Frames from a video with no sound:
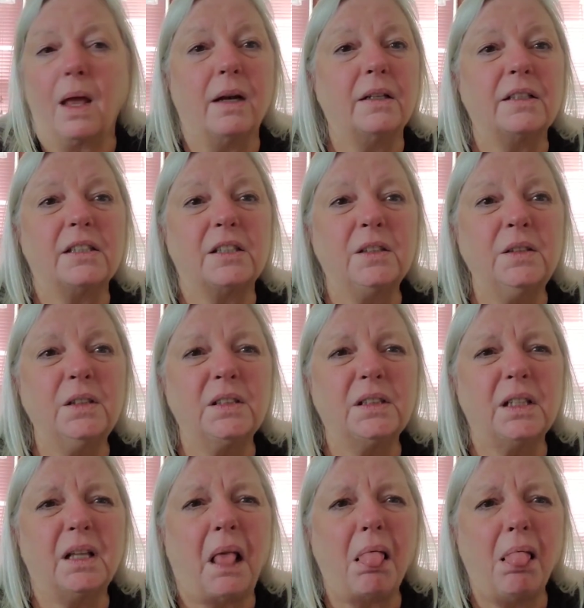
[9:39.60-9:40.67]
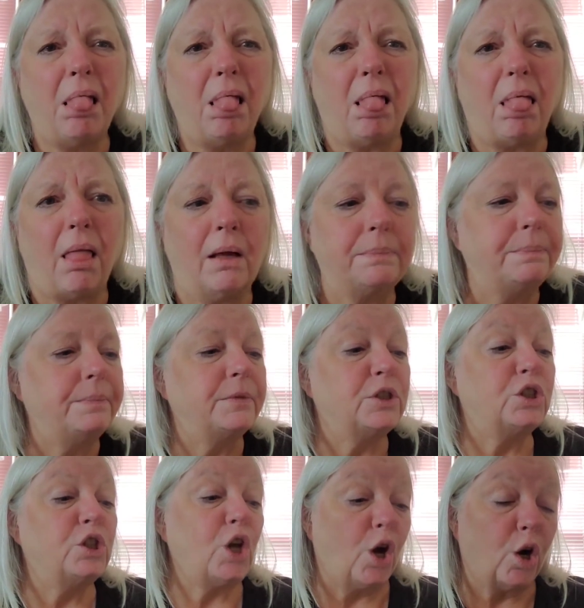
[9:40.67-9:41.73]
and it still looks like, ugh.
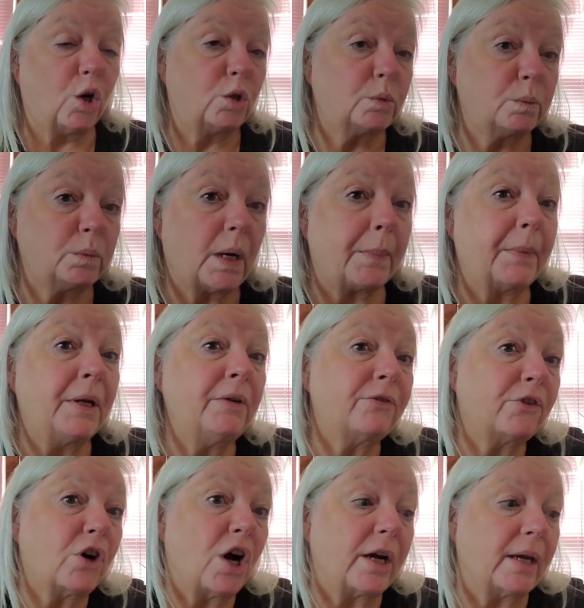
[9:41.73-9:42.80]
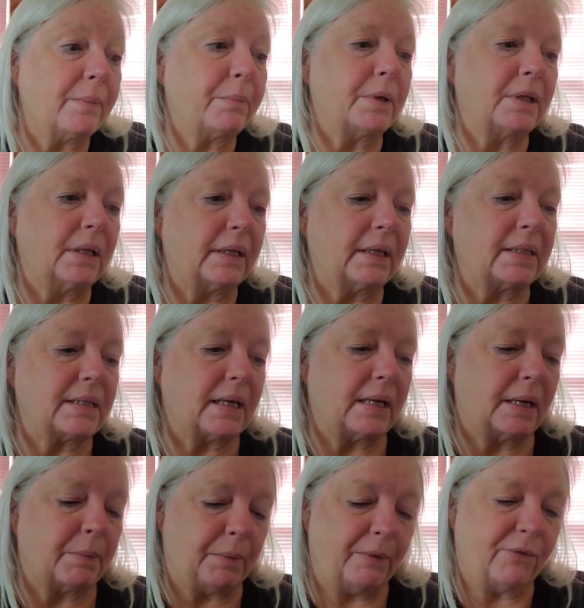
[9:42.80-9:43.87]
So I'm going to frog it. But like I
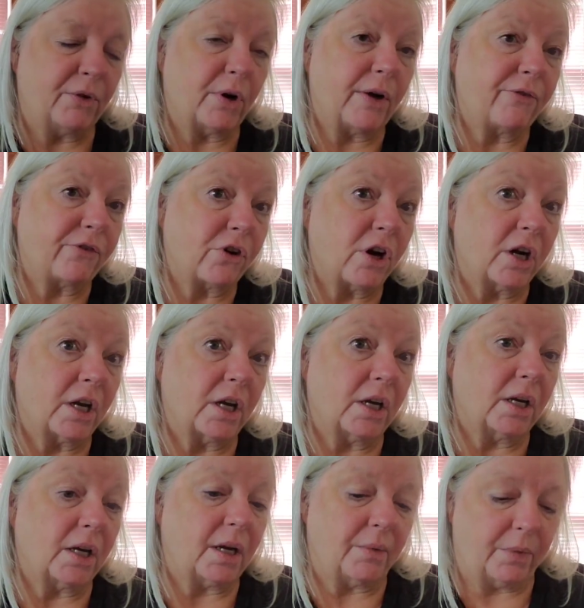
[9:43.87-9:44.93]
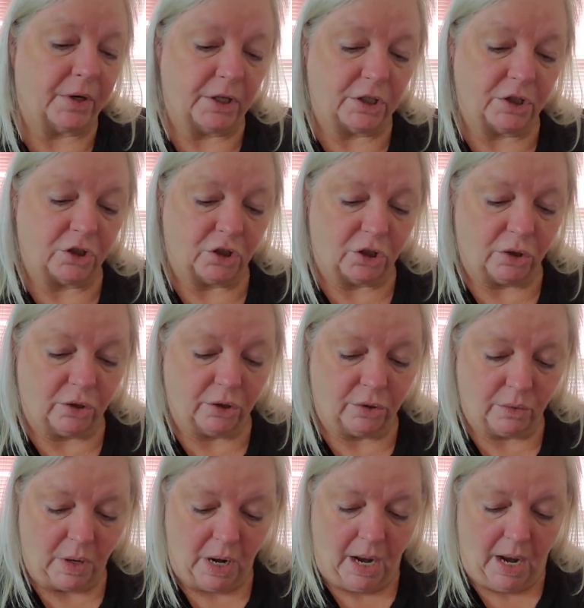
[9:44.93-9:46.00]
said, before I frog it, I wanted to show
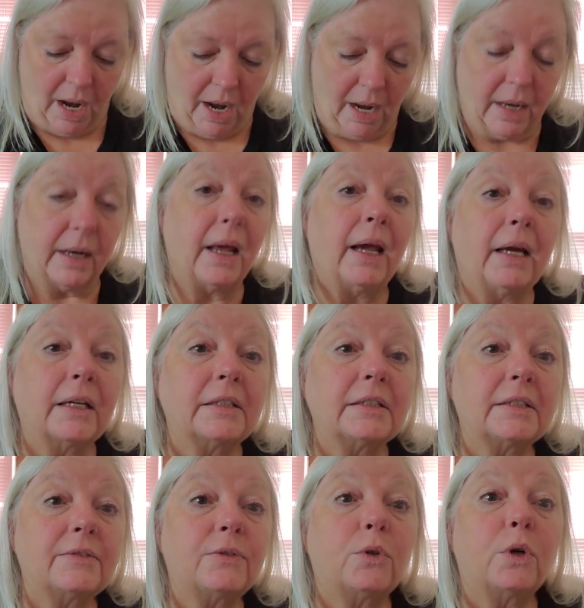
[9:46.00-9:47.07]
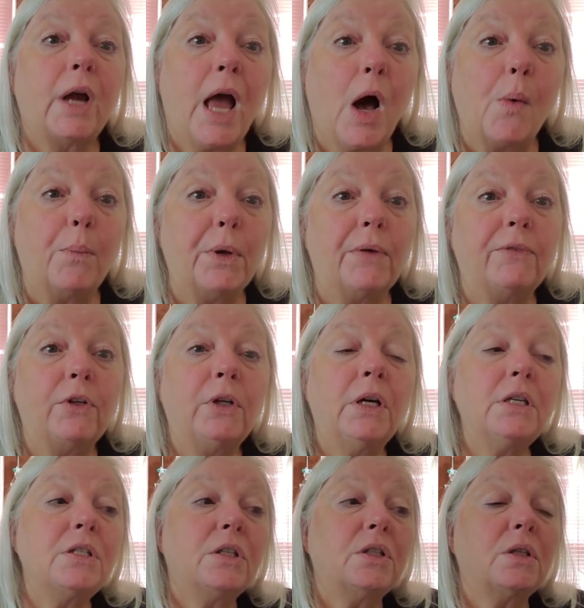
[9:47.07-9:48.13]
you and ask for help. If you
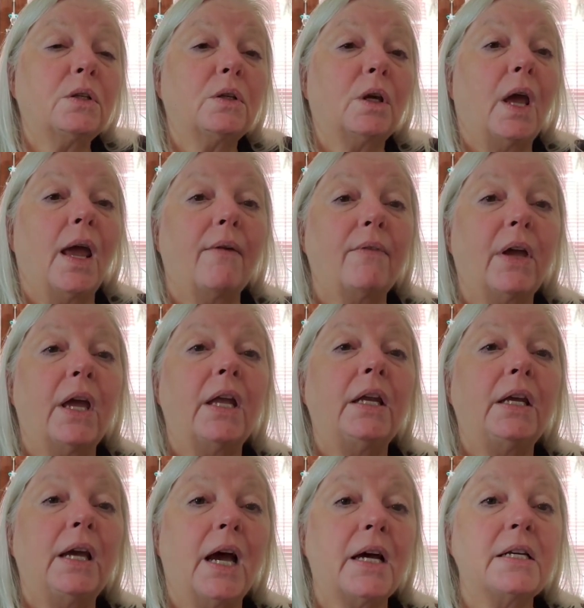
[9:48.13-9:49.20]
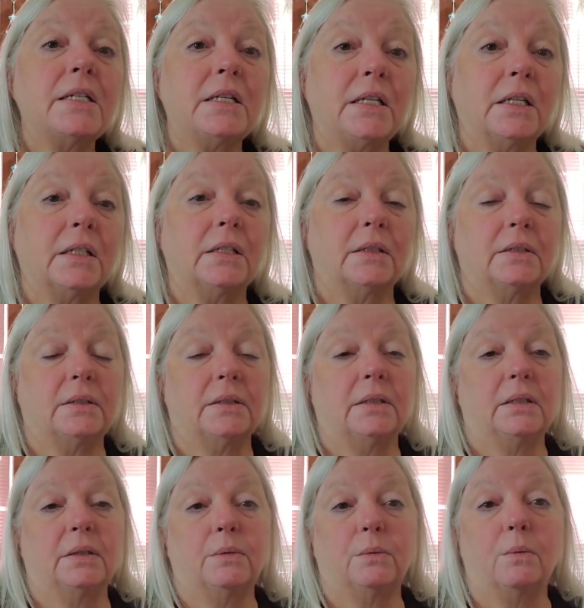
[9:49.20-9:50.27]
guys have any idea
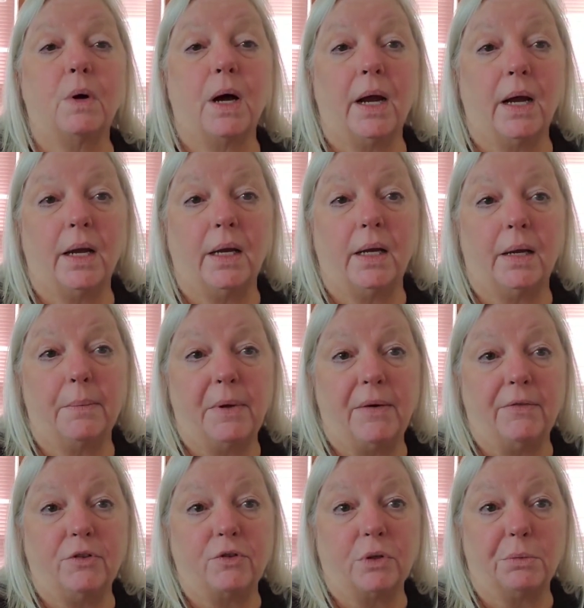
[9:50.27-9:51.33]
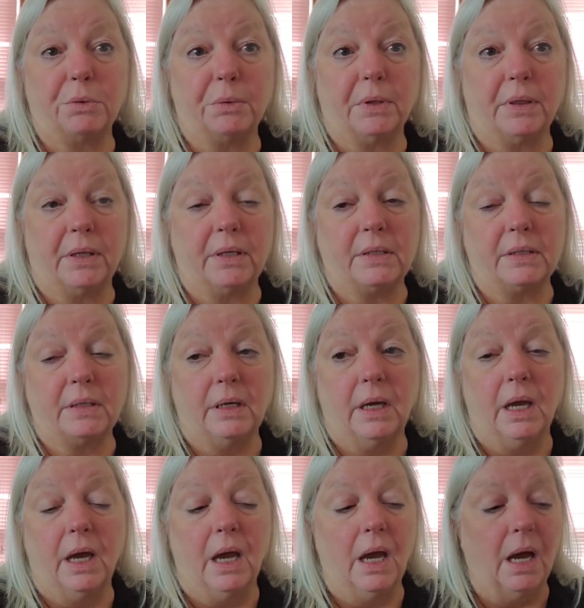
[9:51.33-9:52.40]
why I'm having trouble with this,
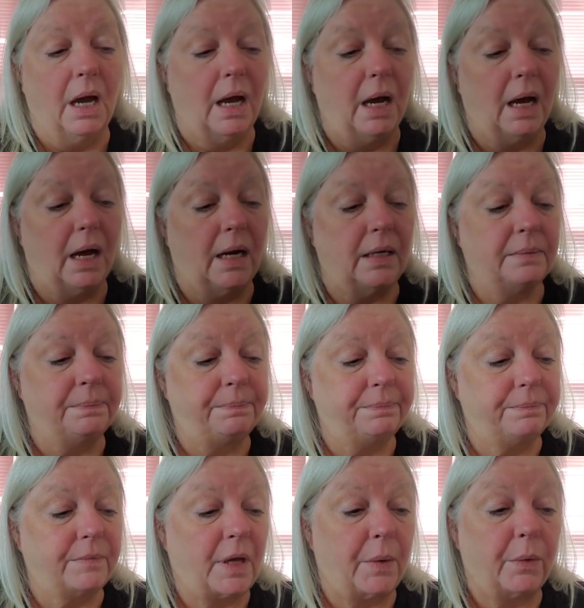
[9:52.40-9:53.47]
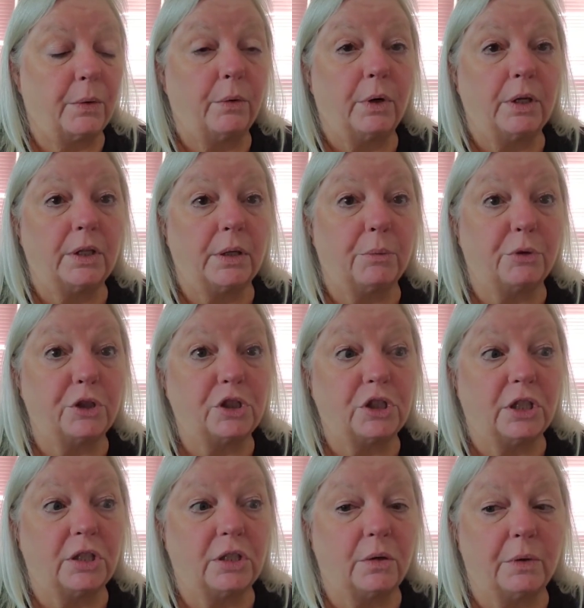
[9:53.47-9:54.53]
um, I would greatly
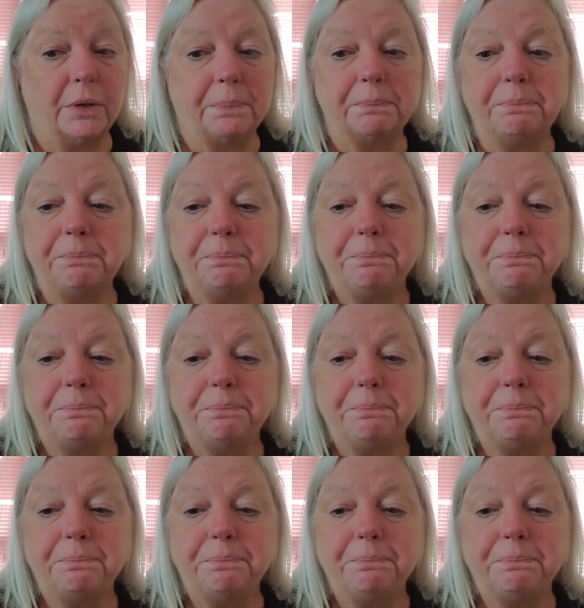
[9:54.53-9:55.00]
appreciate knowing.